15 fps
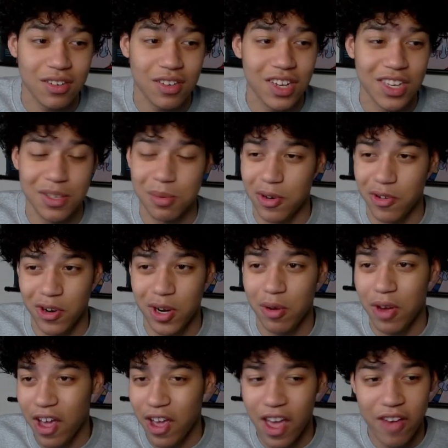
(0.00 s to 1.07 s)
Let's be real.
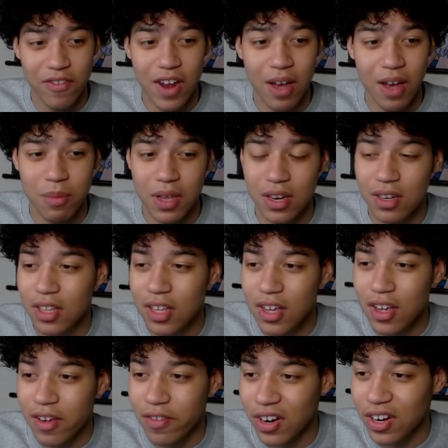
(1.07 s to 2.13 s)
I have not been
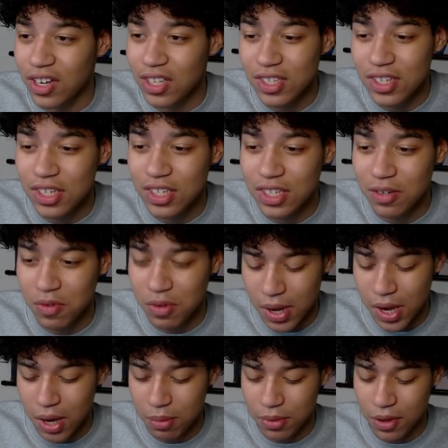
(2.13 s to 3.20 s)
very consistent with my
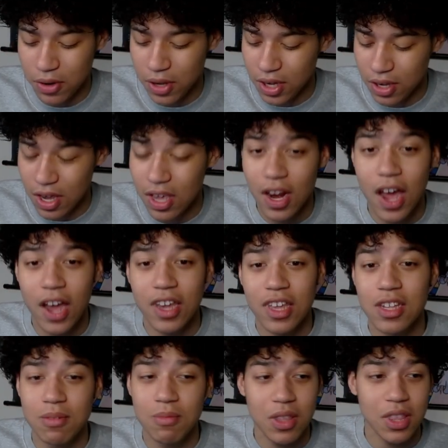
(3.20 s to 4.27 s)
uploading, and I can
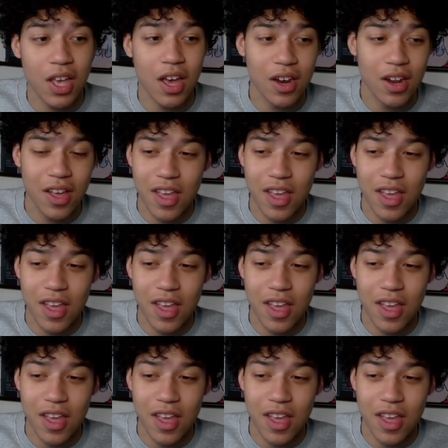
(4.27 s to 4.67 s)
admit that,